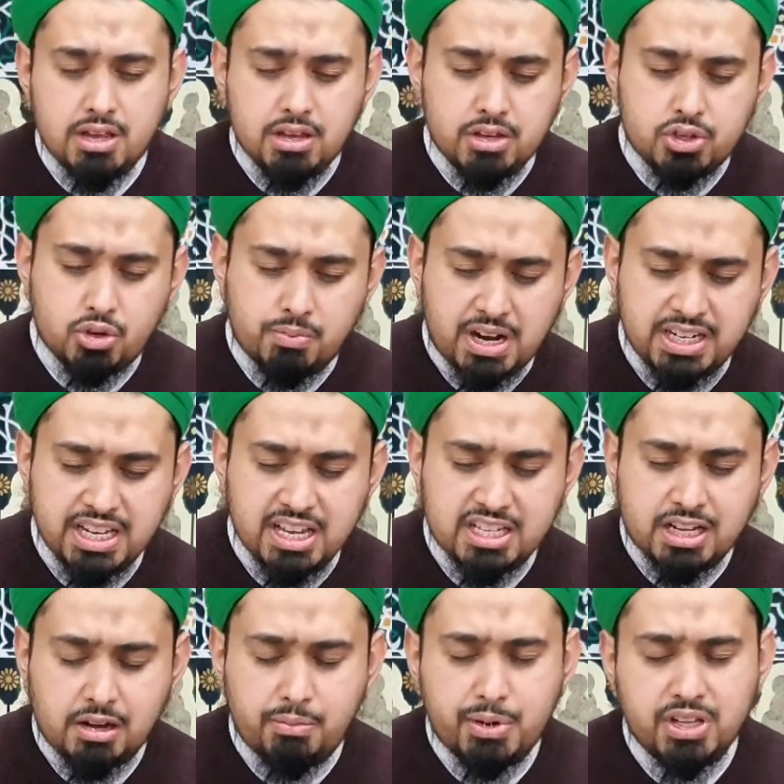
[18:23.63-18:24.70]
So my dear
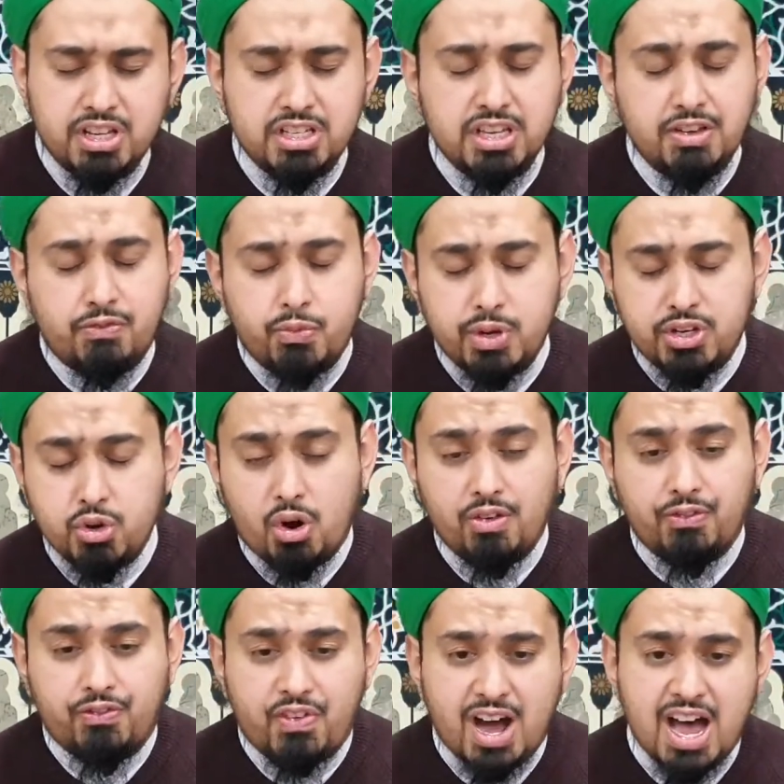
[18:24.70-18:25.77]
Islam brothers, if we
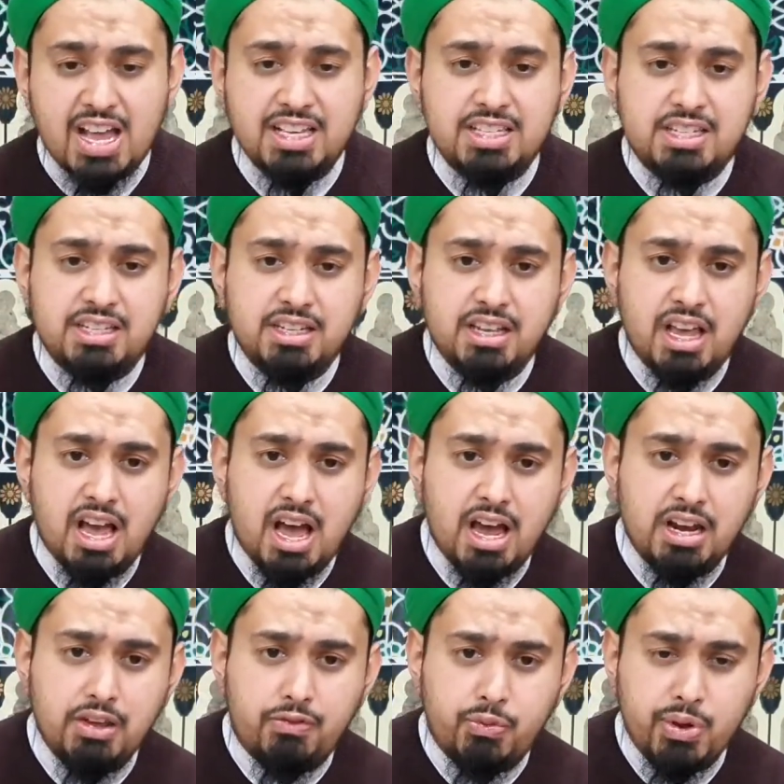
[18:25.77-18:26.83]
don't fast
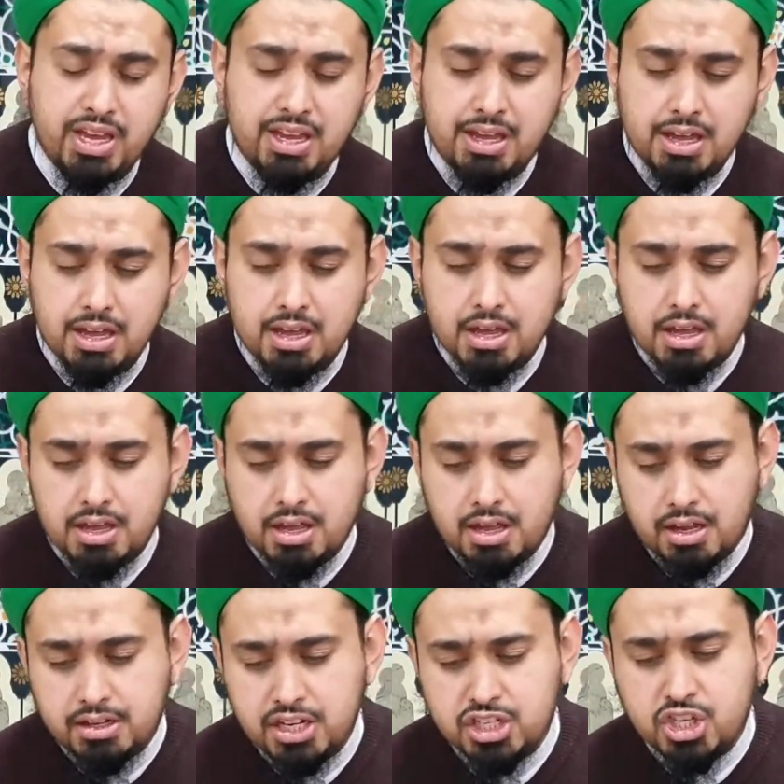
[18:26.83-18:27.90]
and if we
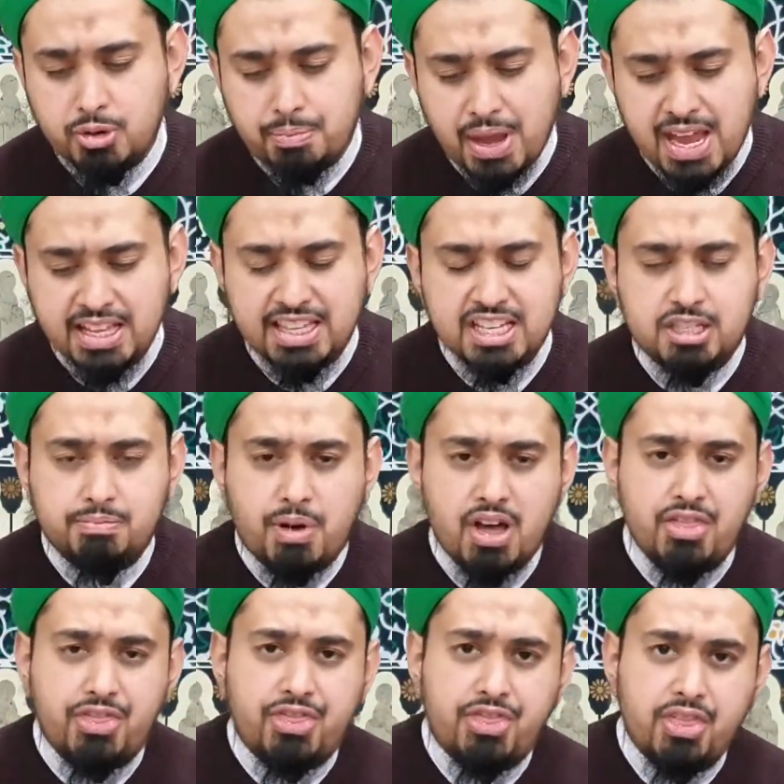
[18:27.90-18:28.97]
disobey this
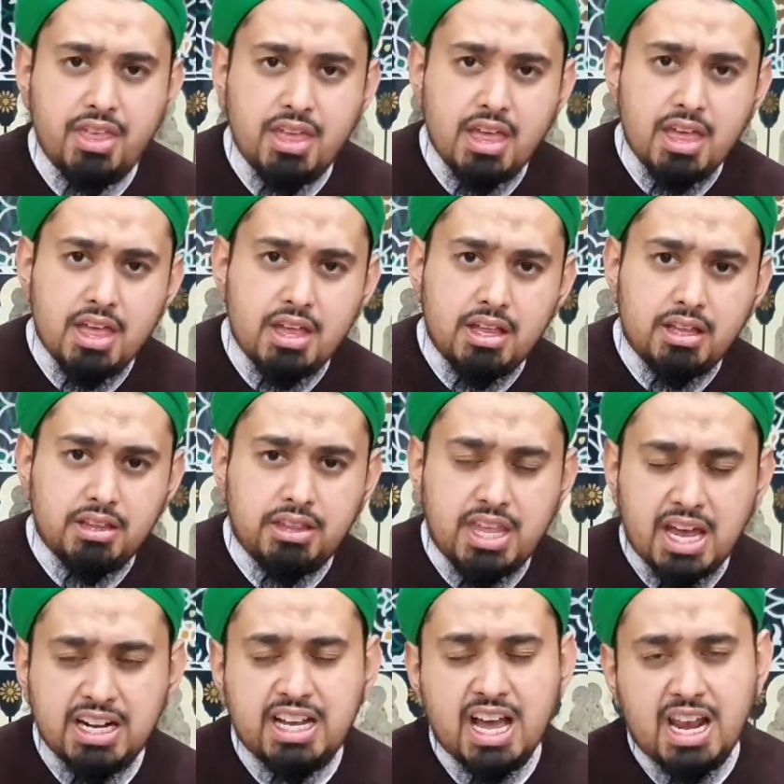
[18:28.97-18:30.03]
month,
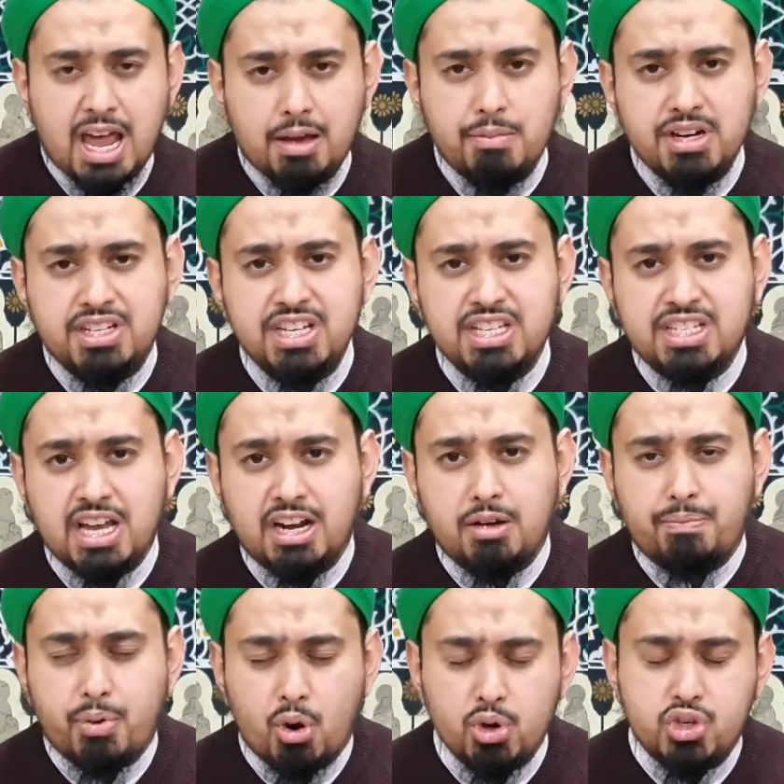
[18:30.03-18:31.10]
then calamities can
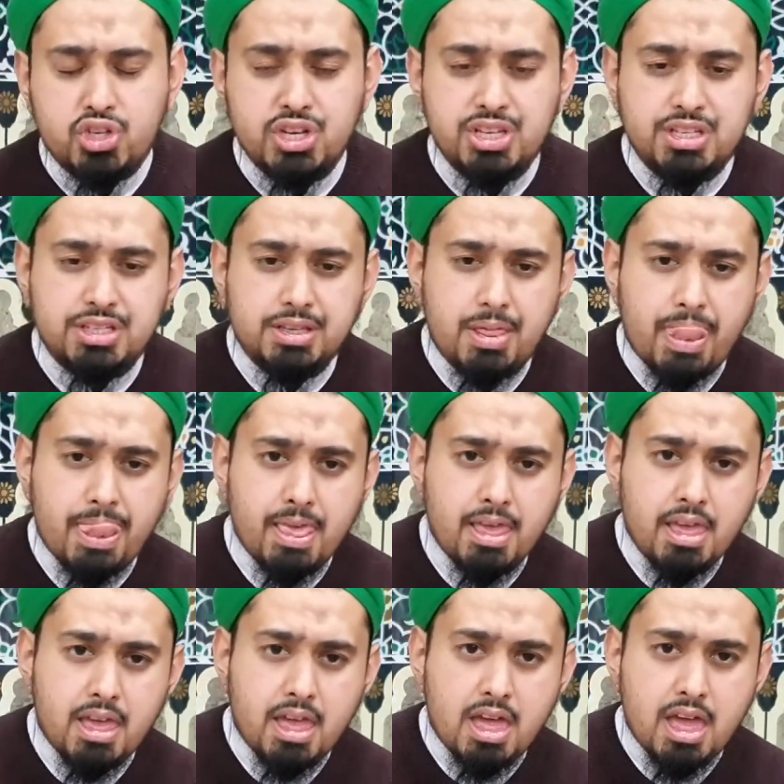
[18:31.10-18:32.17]
approach us,
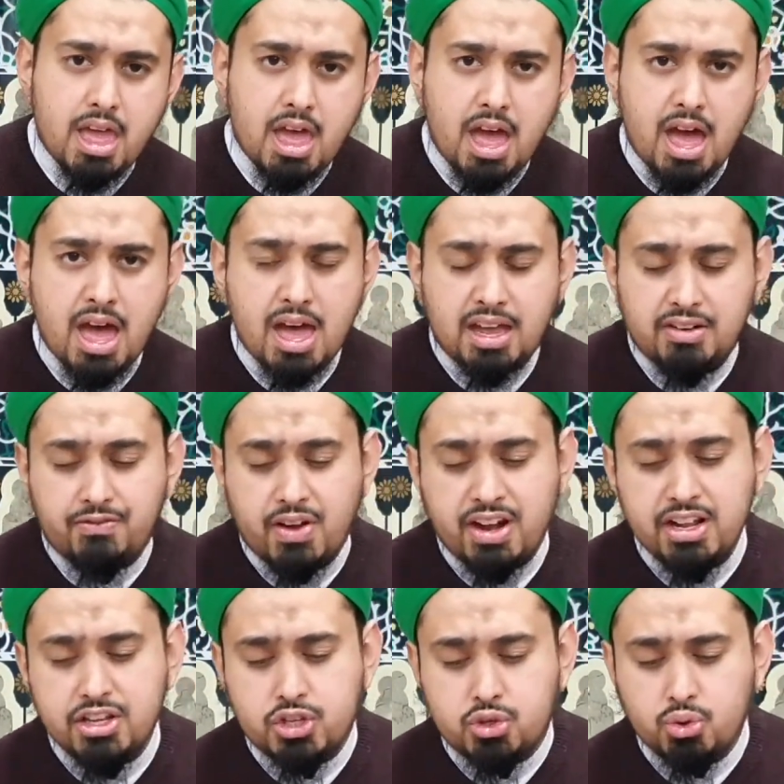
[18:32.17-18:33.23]
and
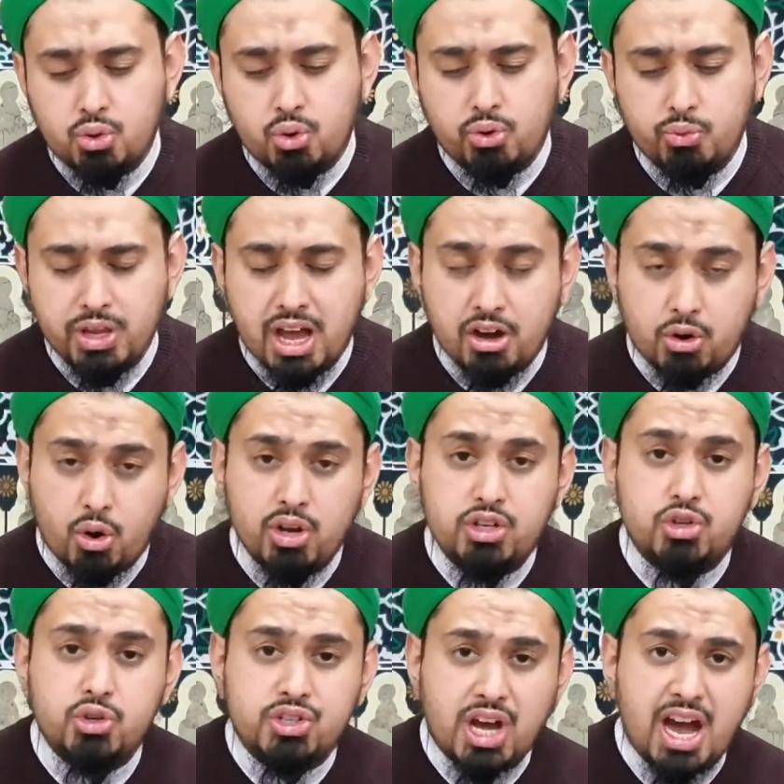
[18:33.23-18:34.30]
very soon we are going
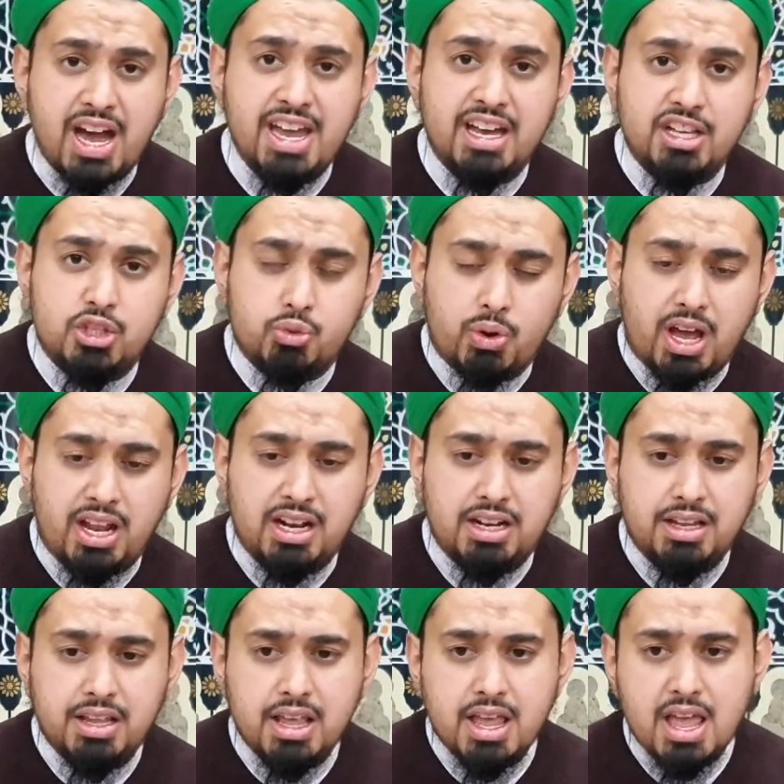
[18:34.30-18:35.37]
to die as
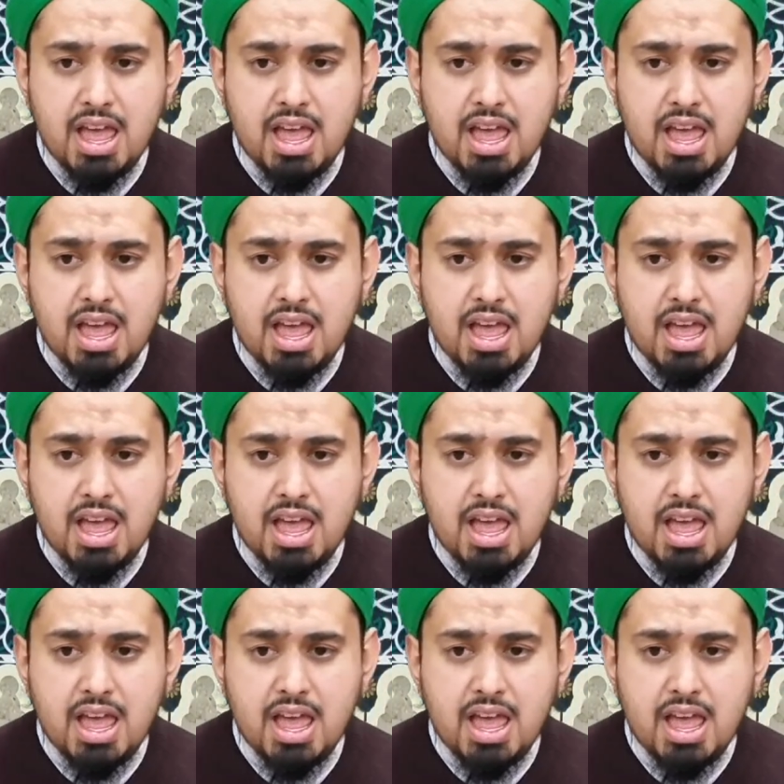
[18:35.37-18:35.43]
well.